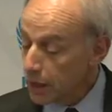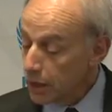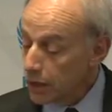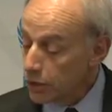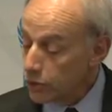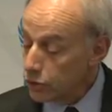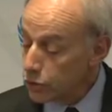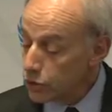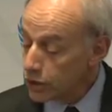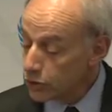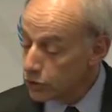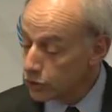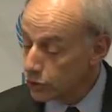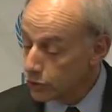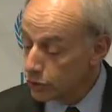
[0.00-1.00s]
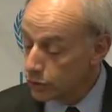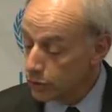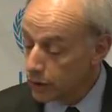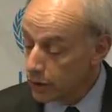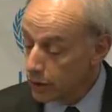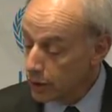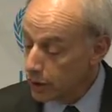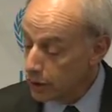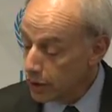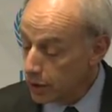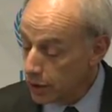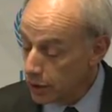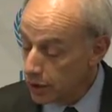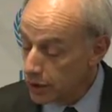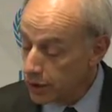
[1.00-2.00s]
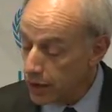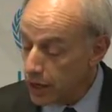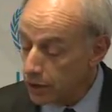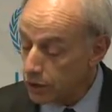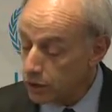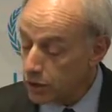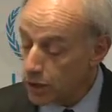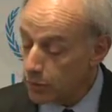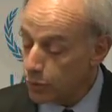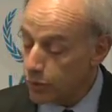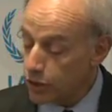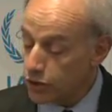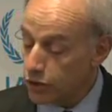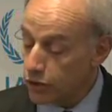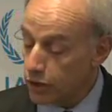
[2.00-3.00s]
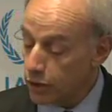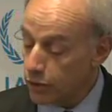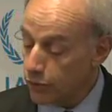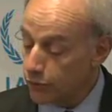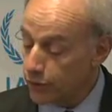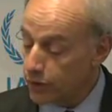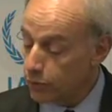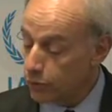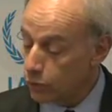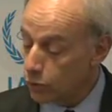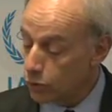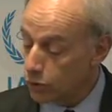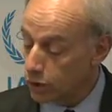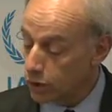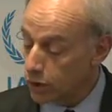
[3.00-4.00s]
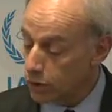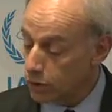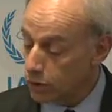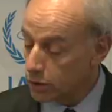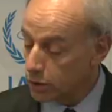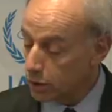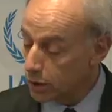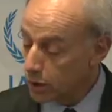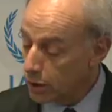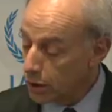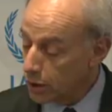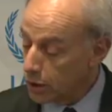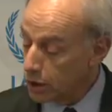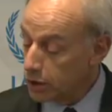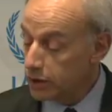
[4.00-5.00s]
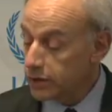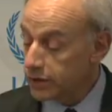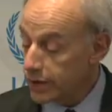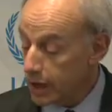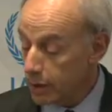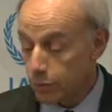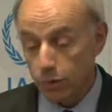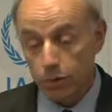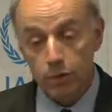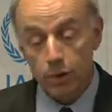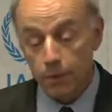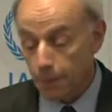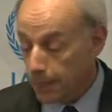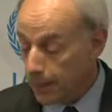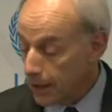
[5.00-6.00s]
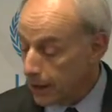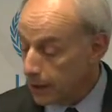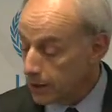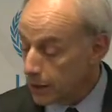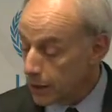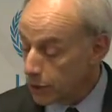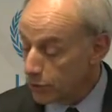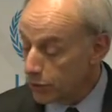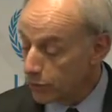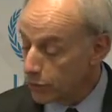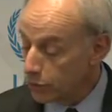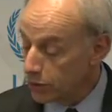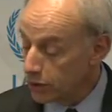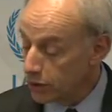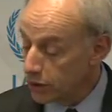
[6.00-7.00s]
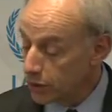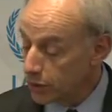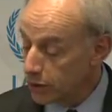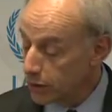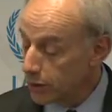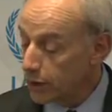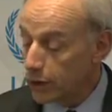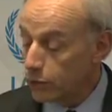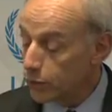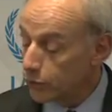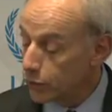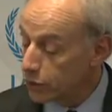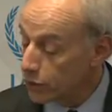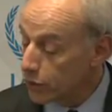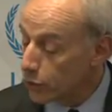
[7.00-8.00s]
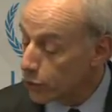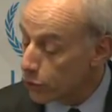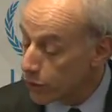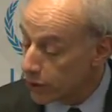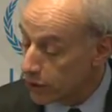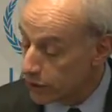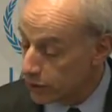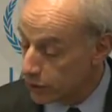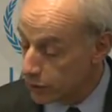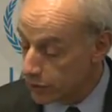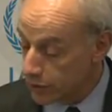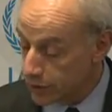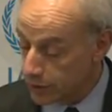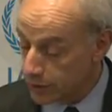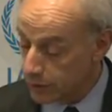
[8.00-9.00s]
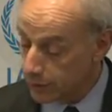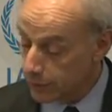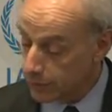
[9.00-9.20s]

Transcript: In Unit 2, the indicated temperature at the feed water nozzle is stable at 143 degrees.